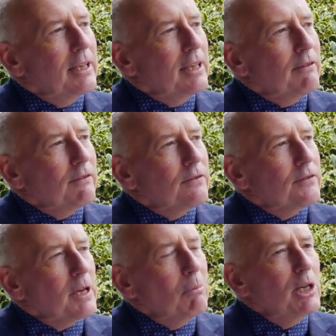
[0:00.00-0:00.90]
if
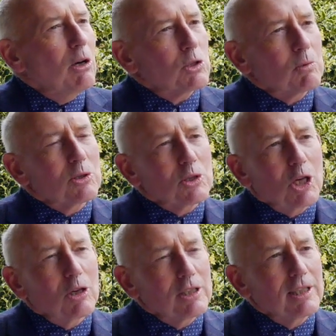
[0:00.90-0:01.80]
someone else was
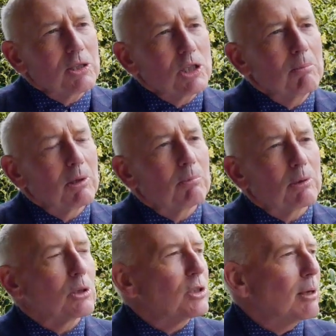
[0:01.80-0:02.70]
starting a similar
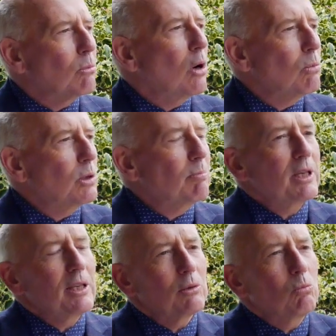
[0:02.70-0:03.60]
project, what would
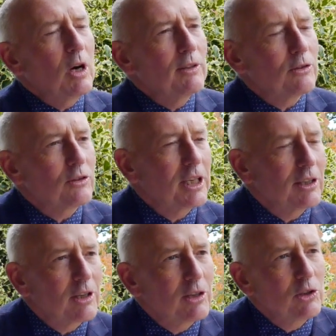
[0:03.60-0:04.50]
be the one
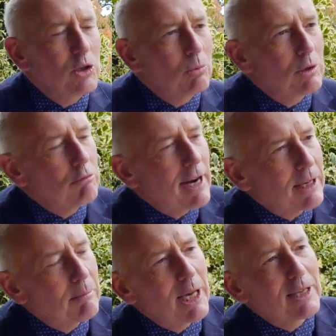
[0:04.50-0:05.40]
thing that you would
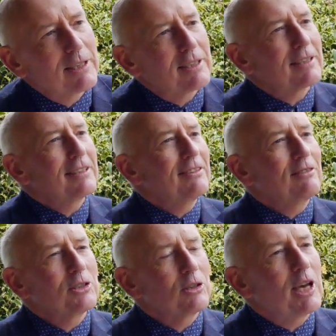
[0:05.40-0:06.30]
recommend
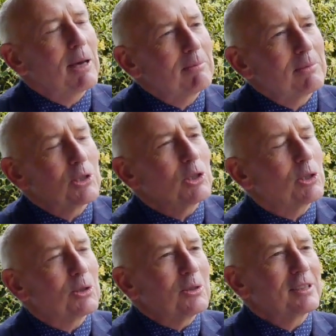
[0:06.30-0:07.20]
to them to do?